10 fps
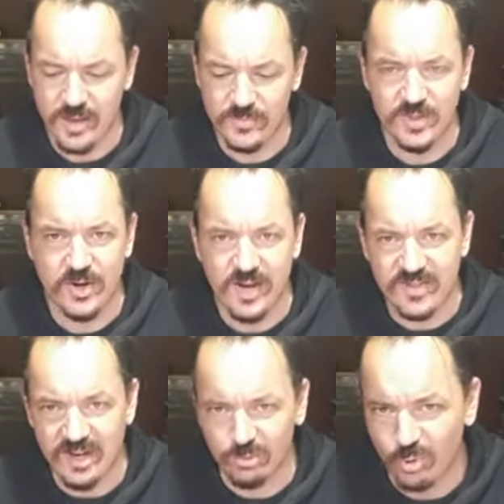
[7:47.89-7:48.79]
You don't have to
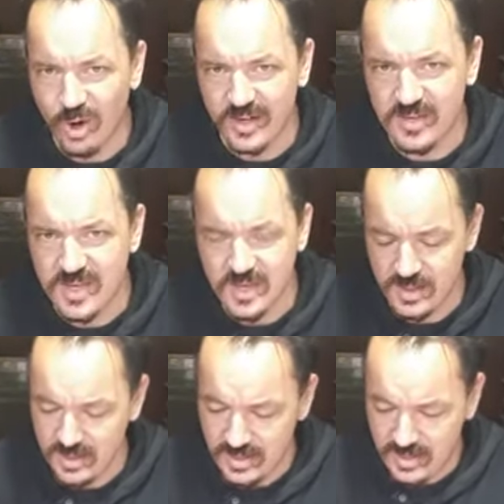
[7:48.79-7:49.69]
get right in there.
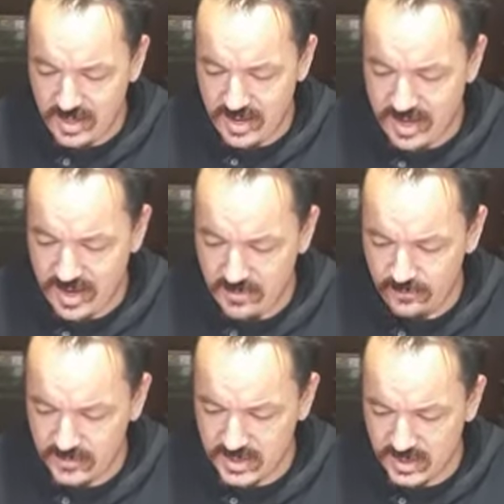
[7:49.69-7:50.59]

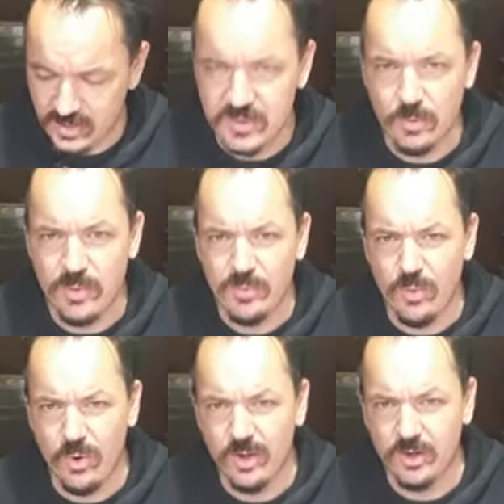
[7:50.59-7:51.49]
So it gives you a wee bit
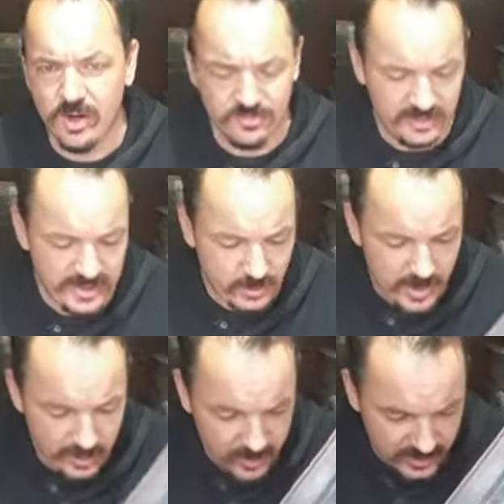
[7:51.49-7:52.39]
more kind of
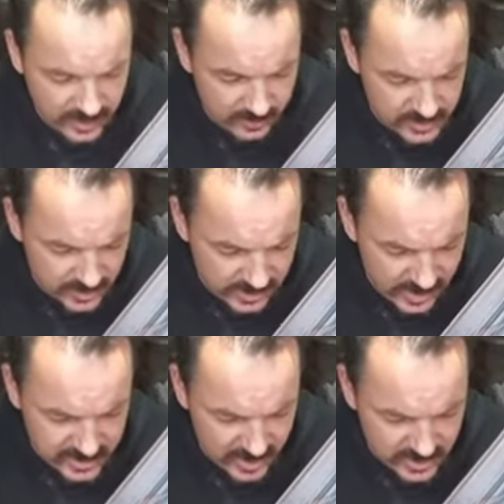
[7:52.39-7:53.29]
leeway when it comes to,
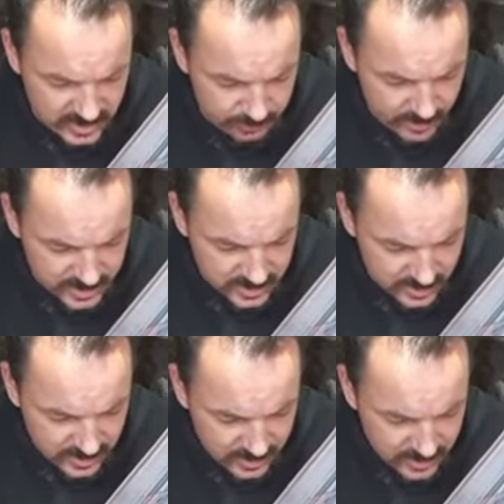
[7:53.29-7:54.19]
as your brush
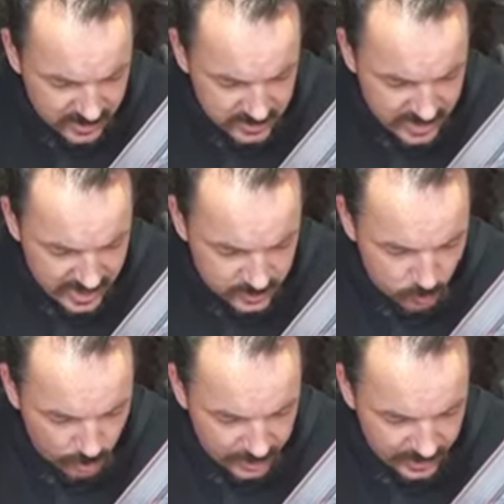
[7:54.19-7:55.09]
starts
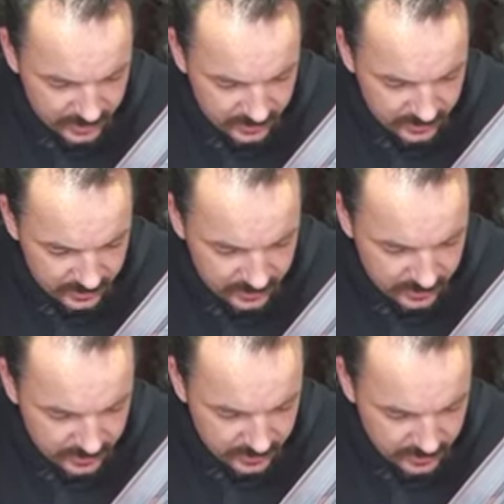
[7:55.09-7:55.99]
working,
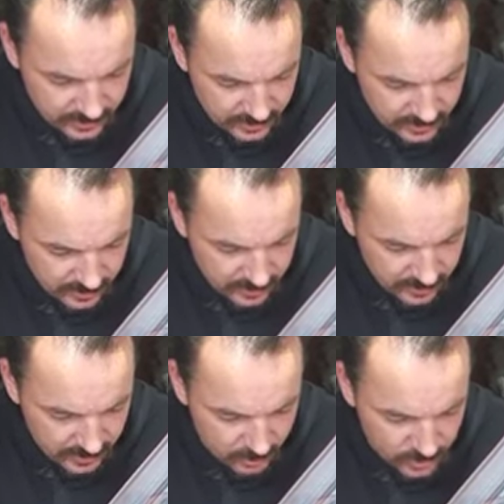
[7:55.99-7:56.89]

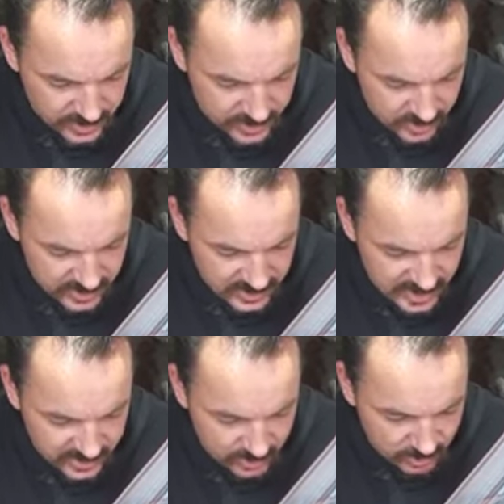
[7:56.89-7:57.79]
of course it's going to
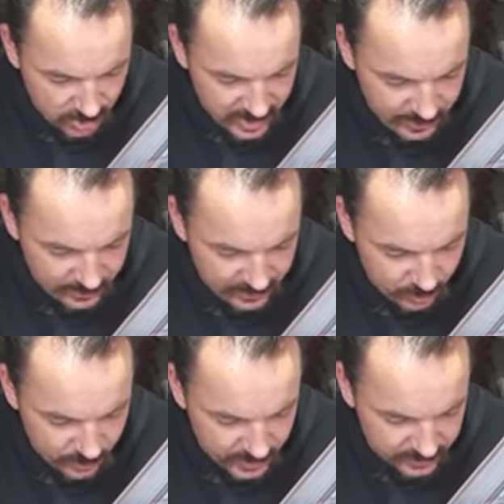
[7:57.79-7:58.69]
start to clog up a little
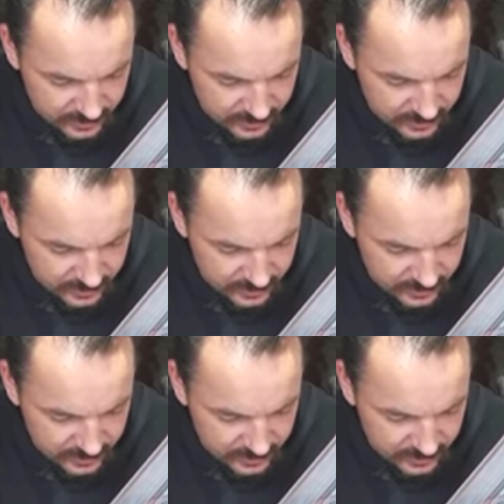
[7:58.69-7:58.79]
bit.